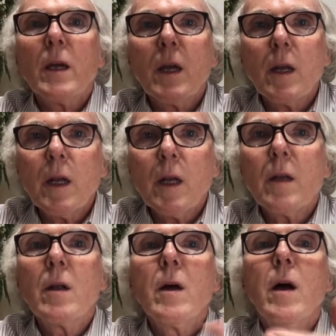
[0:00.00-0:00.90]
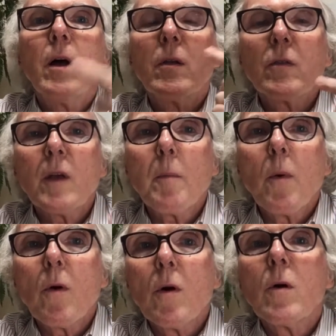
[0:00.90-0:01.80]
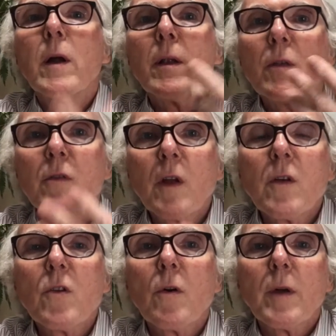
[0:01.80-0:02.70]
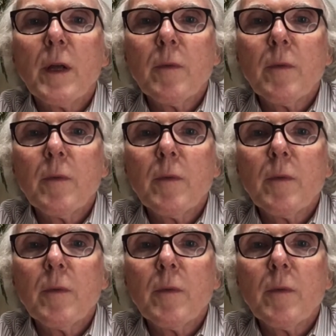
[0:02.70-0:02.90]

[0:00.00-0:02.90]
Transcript: Kirin, Sapporo, and Suntory.